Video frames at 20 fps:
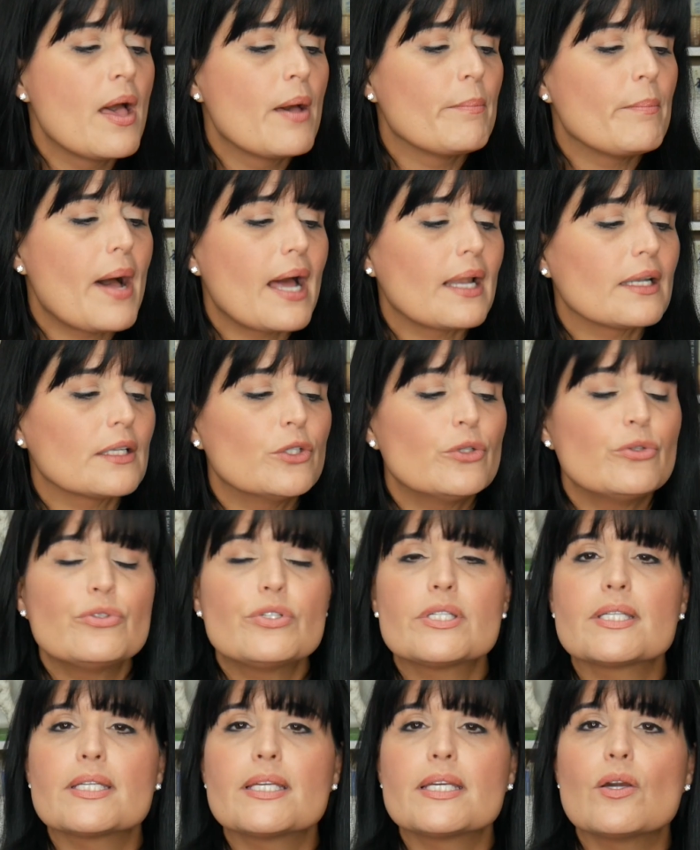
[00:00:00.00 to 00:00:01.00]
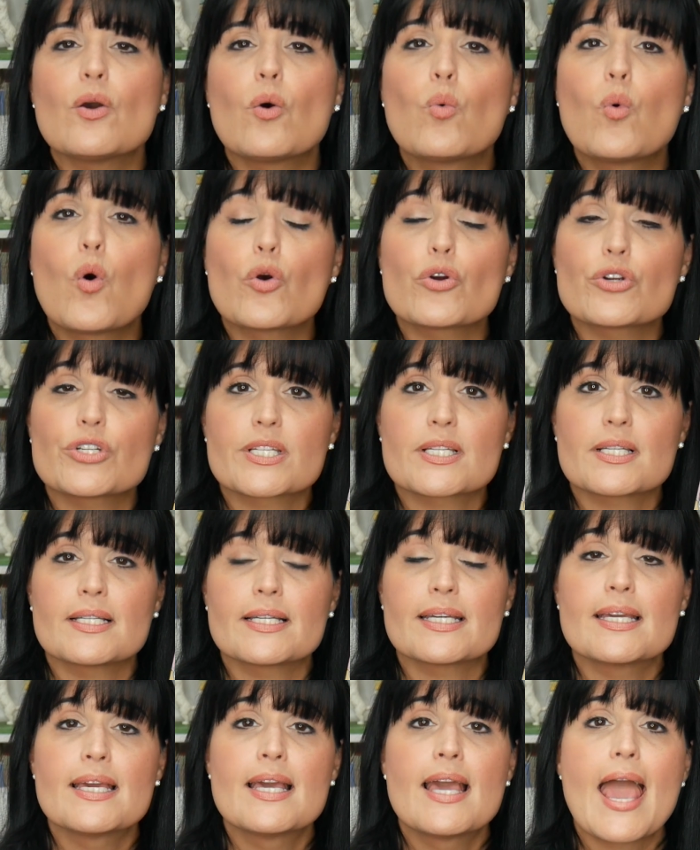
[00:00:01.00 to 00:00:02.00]
by Lucy
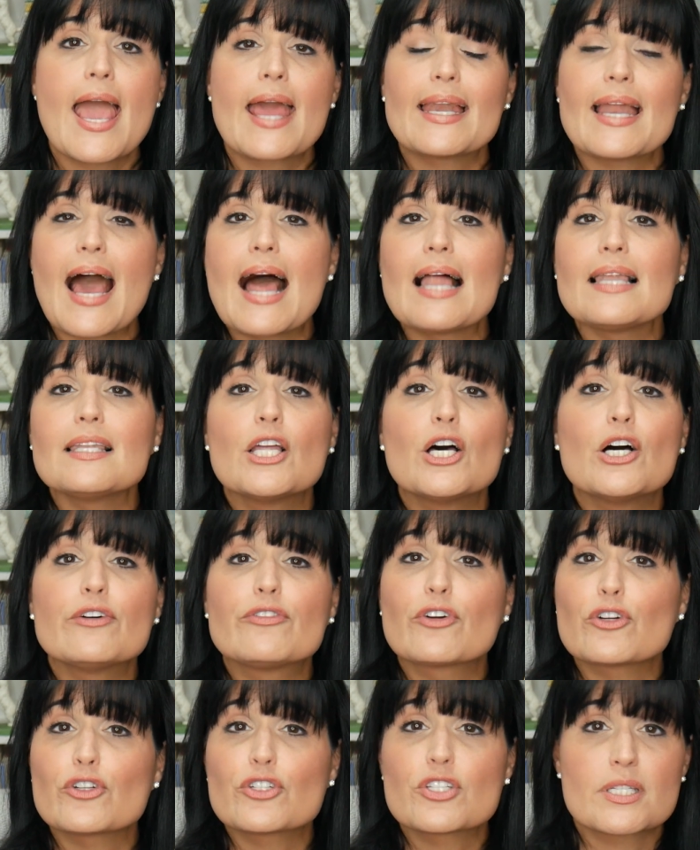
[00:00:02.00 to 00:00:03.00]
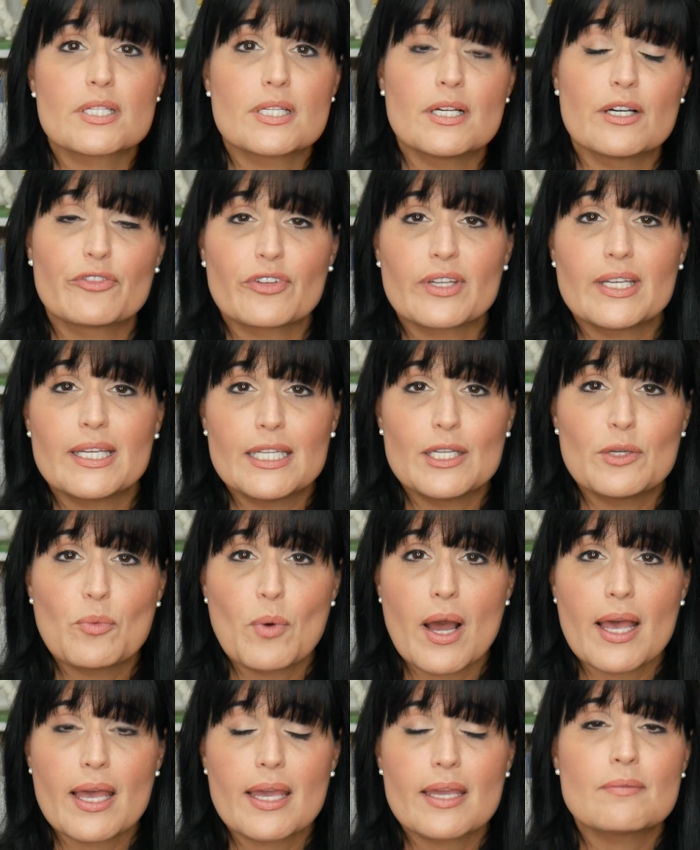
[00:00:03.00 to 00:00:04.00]
Worsley. And I love her stuff
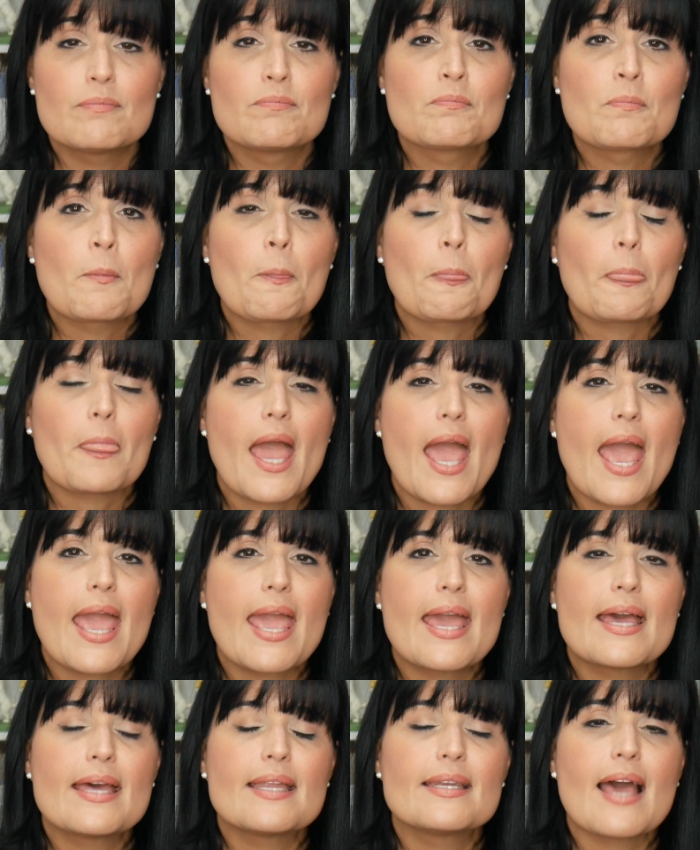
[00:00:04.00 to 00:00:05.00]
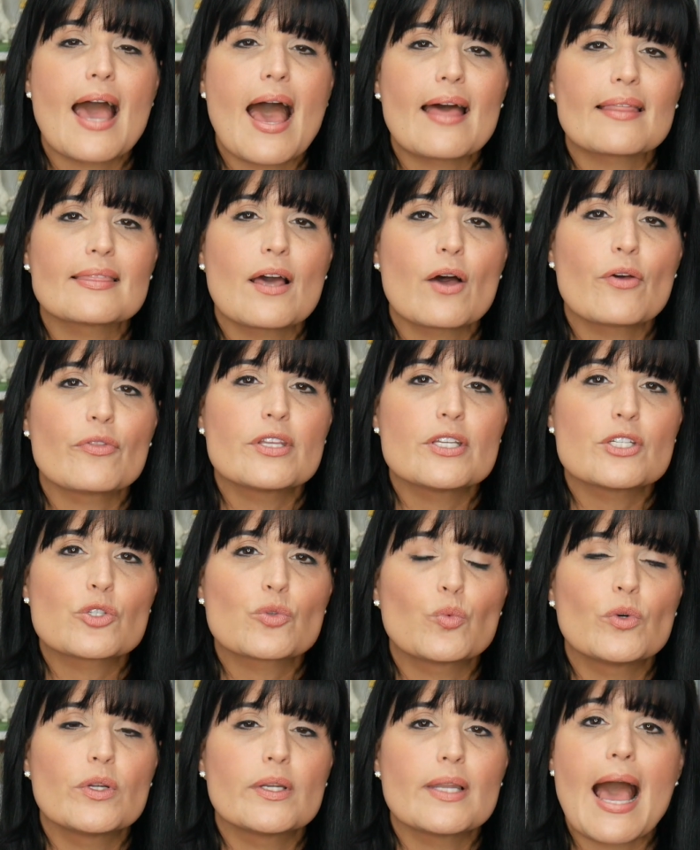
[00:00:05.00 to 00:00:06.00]
anyway. And I thought this
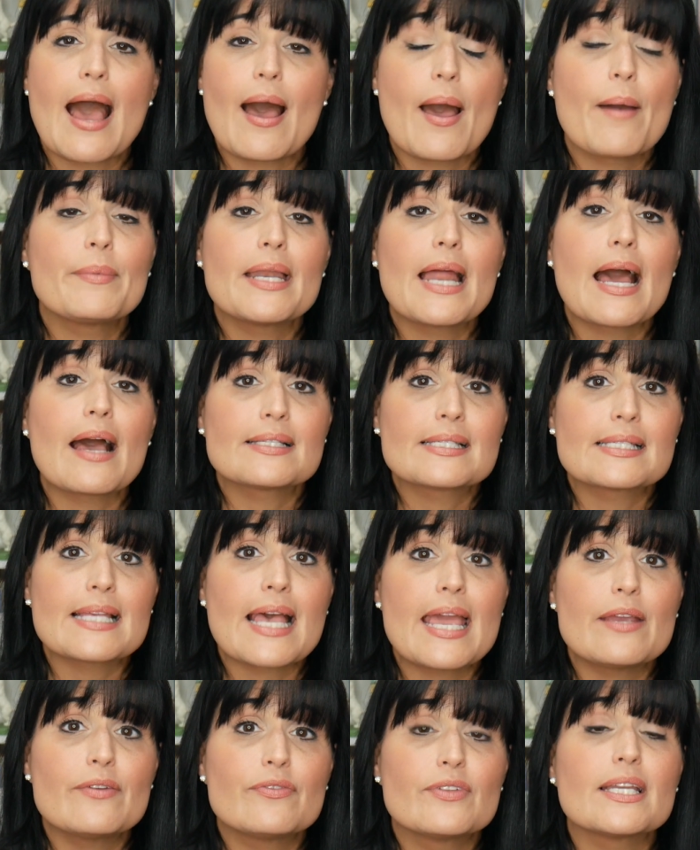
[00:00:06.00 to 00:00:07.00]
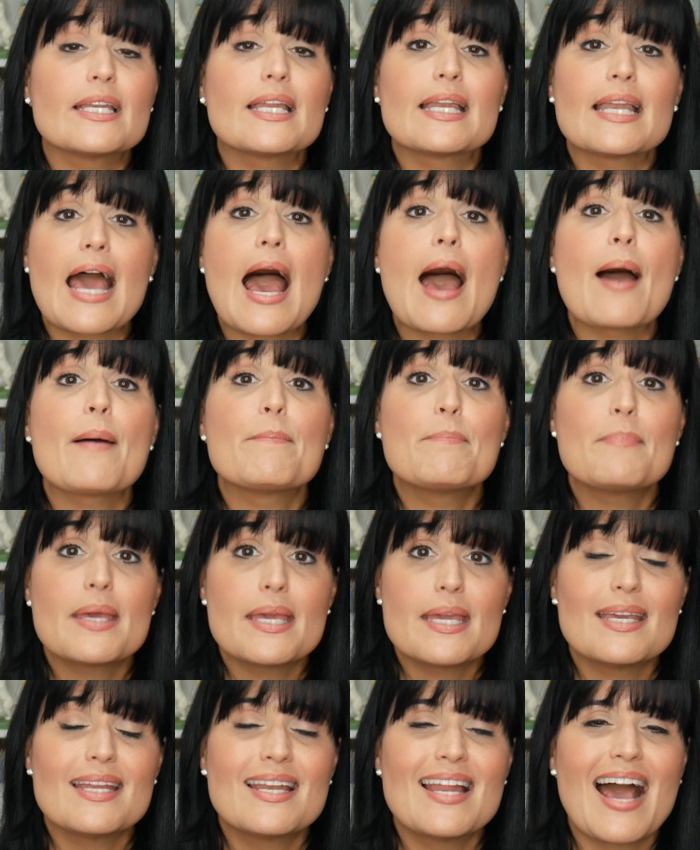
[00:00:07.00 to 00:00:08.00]
would, I saved it, and I'm
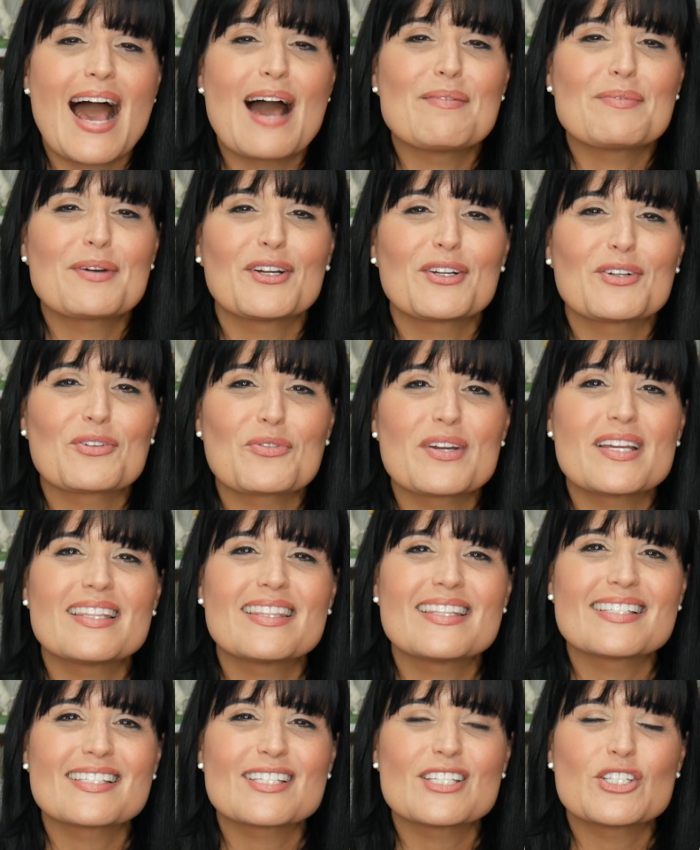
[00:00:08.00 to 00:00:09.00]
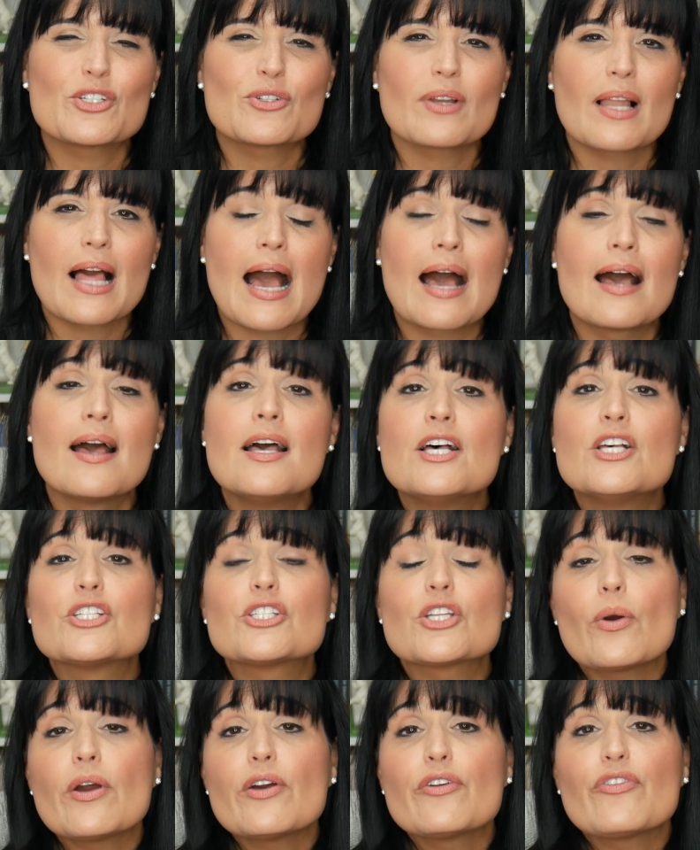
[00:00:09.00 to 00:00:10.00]
going to read this in July.
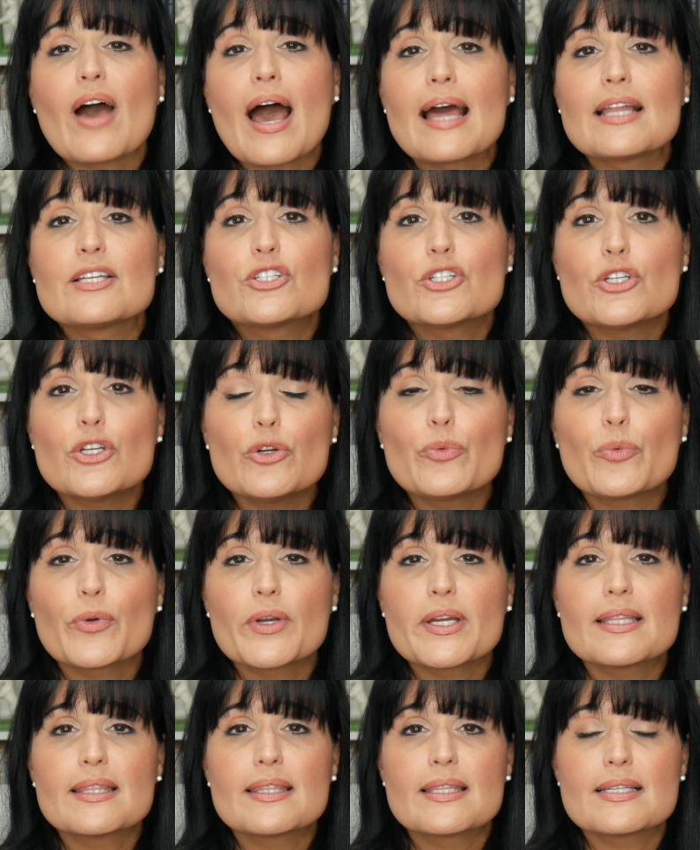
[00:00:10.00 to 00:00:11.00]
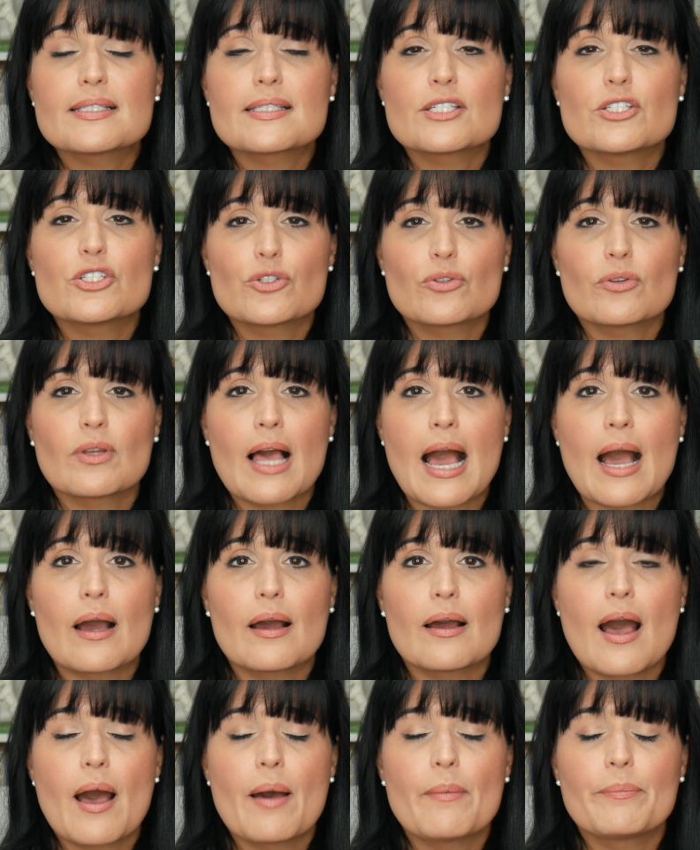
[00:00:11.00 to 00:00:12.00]
So if I do read this in
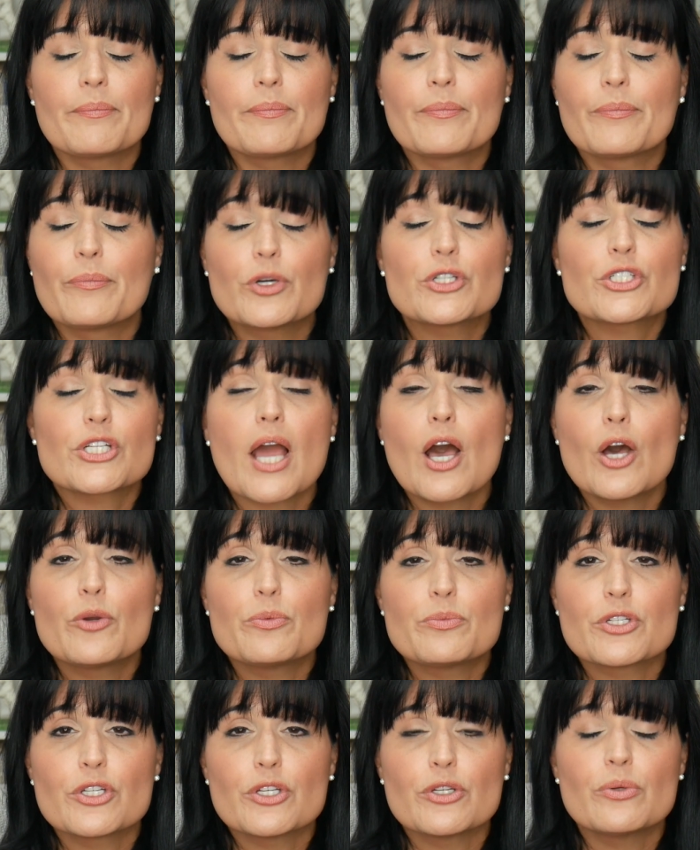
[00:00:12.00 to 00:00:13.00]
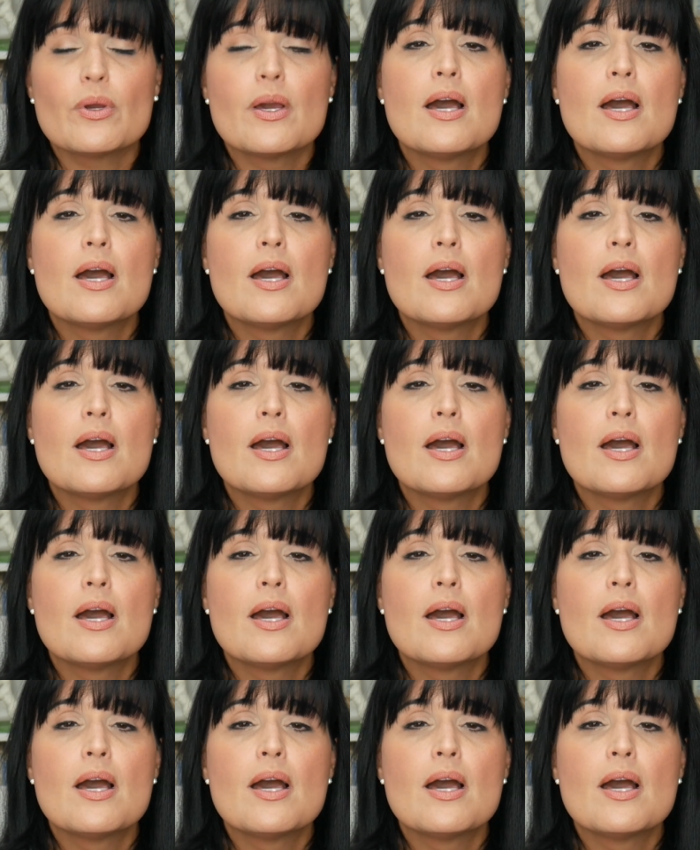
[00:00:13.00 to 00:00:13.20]
July, which I hope to,